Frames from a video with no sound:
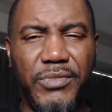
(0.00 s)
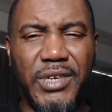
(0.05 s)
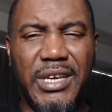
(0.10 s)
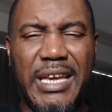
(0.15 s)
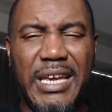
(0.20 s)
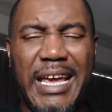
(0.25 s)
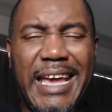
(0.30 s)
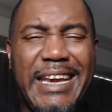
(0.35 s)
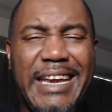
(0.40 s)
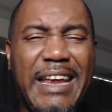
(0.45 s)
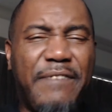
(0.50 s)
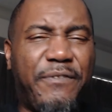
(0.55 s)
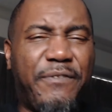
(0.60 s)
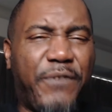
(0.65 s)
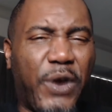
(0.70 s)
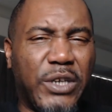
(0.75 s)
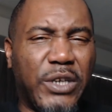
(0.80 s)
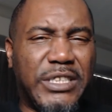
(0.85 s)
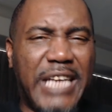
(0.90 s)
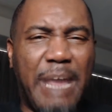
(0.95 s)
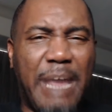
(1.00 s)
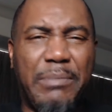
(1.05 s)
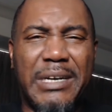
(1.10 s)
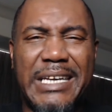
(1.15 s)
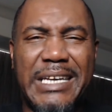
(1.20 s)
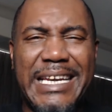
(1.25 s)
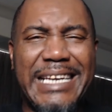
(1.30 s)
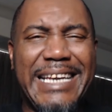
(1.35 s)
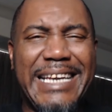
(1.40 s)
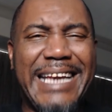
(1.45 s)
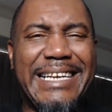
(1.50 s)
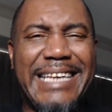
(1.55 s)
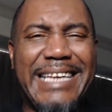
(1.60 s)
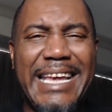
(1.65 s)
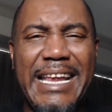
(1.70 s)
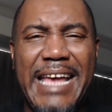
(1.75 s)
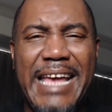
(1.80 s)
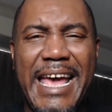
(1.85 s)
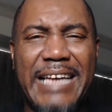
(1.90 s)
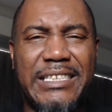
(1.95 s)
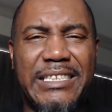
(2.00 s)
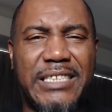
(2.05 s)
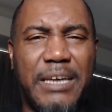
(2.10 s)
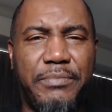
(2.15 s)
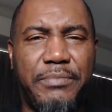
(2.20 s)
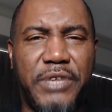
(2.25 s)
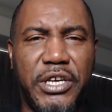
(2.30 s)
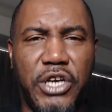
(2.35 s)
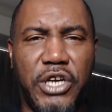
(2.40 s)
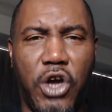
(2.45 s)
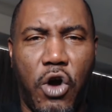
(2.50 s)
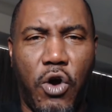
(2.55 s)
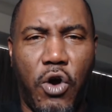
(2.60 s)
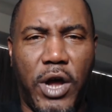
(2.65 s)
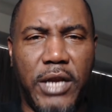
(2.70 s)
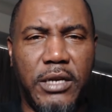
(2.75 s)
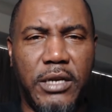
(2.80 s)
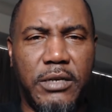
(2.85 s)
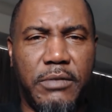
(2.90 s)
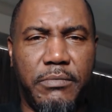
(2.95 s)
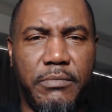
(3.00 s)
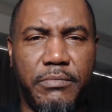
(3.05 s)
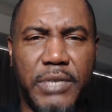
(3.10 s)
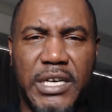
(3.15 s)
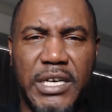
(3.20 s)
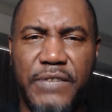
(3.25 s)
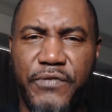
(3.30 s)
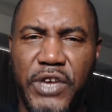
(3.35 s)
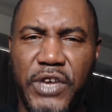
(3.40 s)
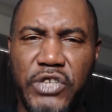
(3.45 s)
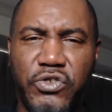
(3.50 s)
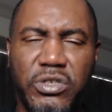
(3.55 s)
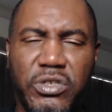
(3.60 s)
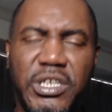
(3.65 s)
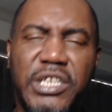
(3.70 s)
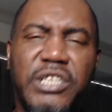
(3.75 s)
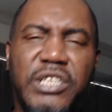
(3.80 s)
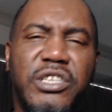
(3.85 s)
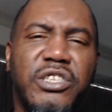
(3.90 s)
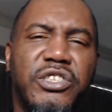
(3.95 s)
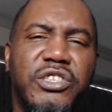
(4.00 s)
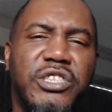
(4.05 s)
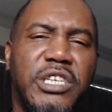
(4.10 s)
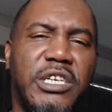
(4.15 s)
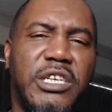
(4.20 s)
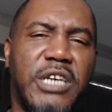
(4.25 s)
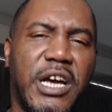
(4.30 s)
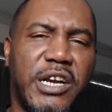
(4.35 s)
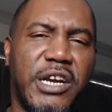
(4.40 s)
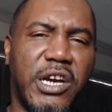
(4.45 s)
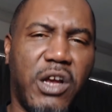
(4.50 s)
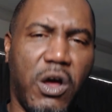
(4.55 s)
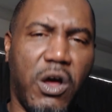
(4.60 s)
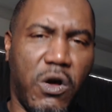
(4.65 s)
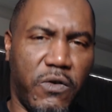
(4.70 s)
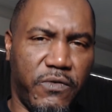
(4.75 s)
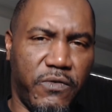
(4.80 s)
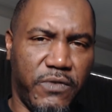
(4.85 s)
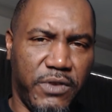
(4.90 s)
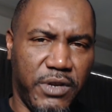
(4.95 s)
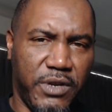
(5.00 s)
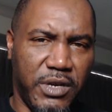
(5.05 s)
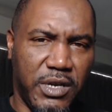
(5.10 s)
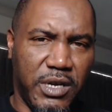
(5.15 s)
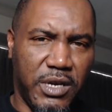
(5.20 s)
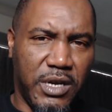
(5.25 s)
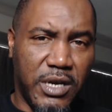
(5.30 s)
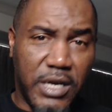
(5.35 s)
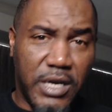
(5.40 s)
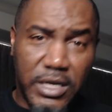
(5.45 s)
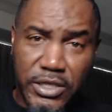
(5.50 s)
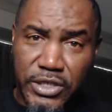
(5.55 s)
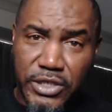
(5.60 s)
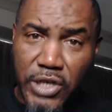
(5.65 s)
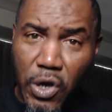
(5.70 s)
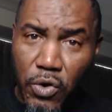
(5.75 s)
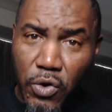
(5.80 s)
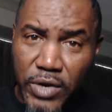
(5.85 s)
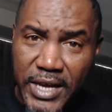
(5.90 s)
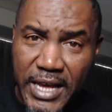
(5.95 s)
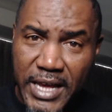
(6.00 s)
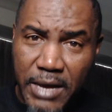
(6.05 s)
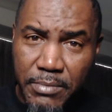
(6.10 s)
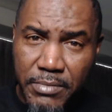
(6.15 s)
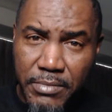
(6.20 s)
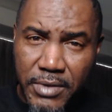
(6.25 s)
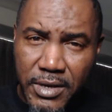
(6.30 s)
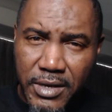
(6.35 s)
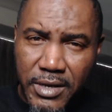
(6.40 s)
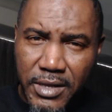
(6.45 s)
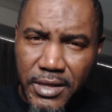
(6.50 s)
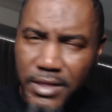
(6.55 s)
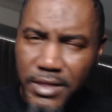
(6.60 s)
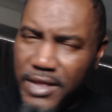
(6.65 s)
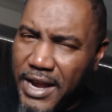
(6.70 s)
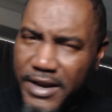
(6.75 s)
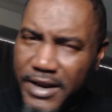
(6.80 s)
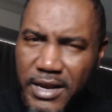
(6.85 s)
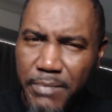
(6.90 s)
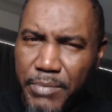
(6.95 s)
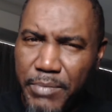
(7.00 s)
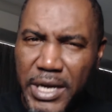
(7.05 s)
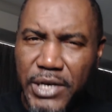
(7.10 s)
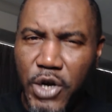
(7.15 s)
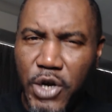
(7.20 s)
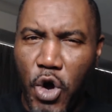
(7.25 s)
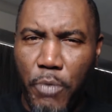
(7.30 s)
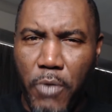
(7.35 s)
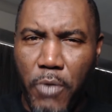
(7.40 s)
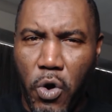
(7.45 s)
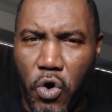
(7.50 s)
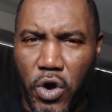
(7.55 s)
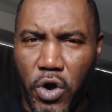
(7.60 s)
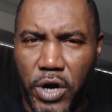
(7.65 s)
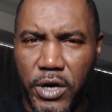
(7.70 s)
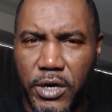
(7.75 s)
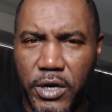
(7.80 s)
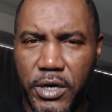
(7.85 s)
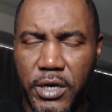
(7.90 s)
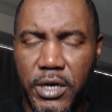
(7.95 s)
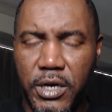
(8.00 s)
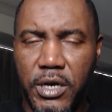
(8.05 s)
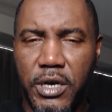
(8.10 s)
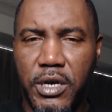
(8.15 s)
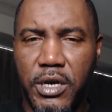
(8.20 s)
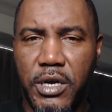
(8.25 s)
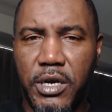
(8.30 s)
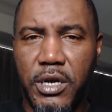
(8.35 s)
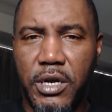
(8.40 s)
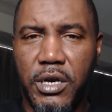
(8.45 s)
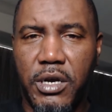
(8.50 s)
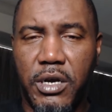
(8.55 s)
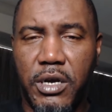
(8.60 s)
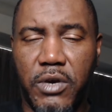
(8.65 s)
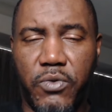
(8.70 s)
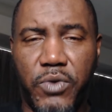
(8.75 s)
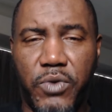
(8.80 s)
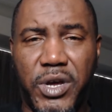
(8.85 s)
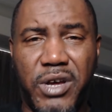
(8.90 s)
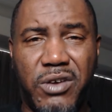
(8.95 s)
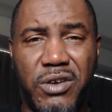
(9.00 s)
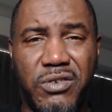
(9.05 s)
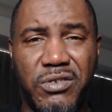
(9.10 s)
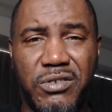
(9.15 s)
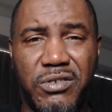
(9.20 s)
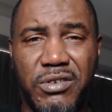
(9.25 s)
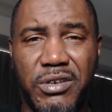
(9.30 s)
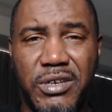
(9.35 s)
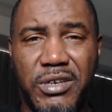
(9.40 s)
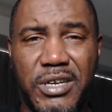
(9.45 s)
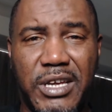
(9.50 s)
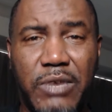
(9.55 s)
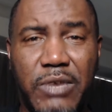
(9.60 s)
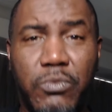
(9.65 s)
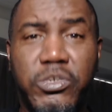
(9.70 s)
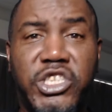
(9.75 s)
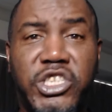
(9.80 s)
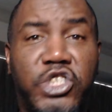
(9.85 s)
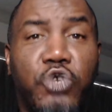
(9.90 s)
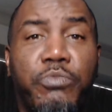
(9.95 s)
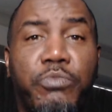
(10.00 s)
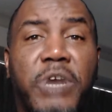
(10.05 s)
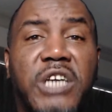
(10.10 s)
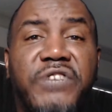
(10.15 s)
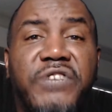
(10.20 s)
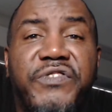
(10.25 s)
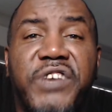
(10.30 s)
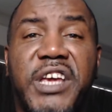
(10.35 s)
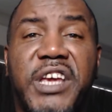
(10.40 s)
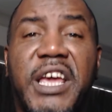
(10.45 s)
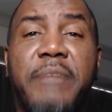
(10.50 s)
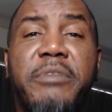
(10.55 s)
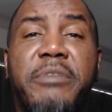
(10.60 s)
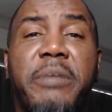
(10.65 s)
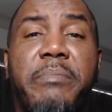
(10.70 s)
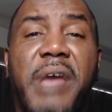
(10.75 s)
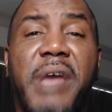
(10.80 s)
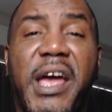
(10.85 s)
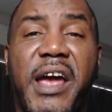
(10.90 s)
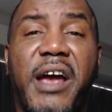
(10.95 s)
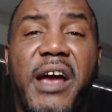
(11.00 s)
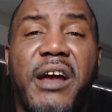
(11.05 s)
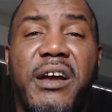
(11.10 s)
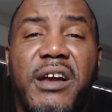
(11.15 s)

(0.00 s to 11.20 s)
And at first, I believe they did have something going, but eventually she cut it off. Told him there can be no more. Well, it was too much for him to bear.